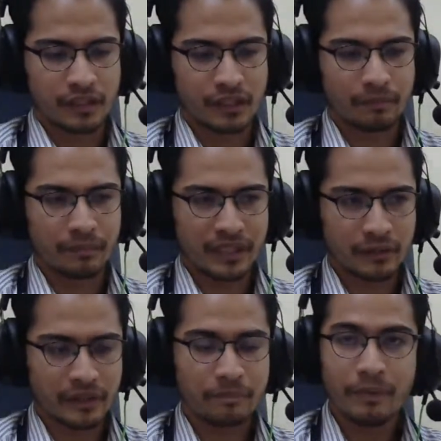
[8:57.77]

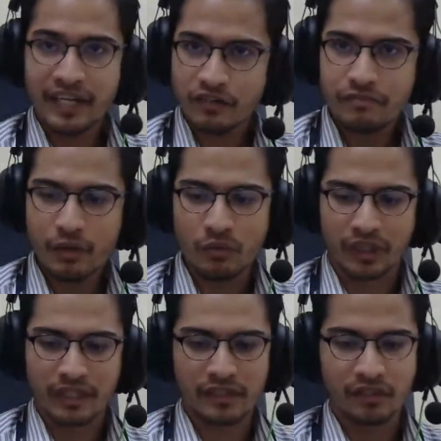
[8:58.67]
about a part of my
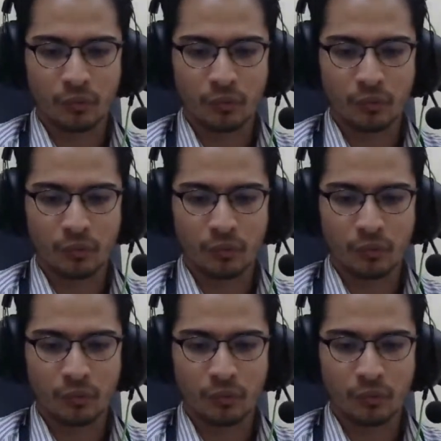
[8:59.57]
work,